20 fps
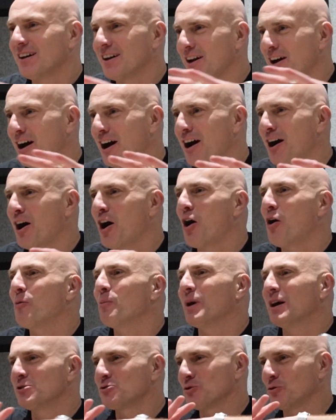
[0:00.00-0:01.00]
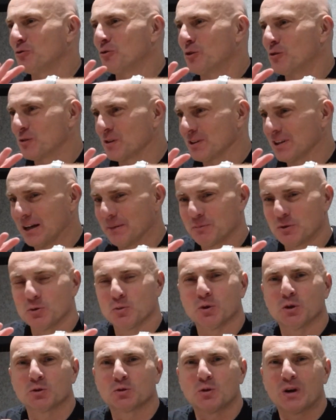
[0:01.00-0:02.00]
how much of overlap you
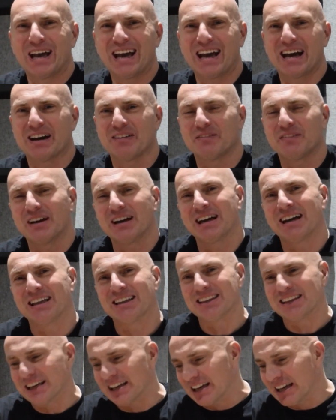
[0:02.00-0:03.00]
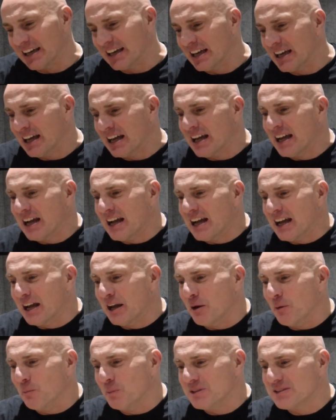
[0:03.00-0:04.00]
want to have, and
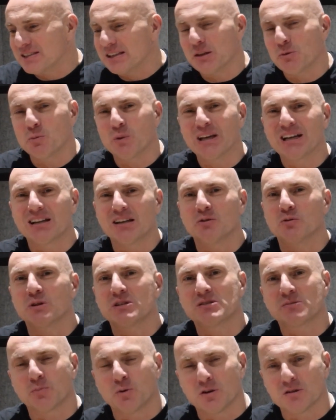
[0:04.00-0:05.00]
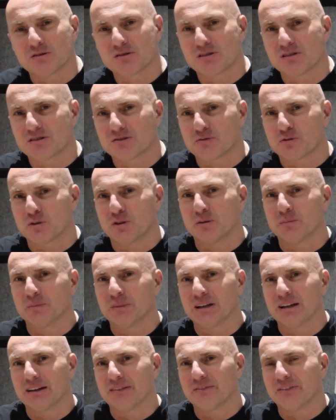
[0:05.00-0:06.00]
we've seen bigly responses from
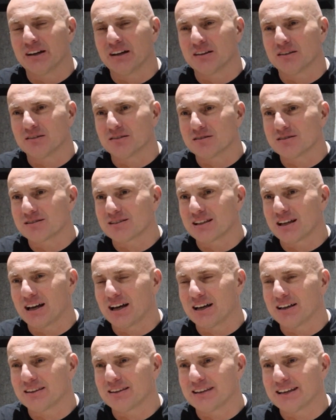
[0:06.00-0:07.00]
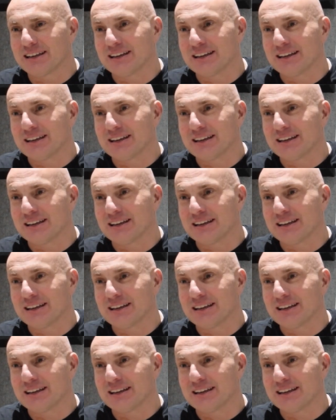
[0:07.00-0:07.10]
vendors that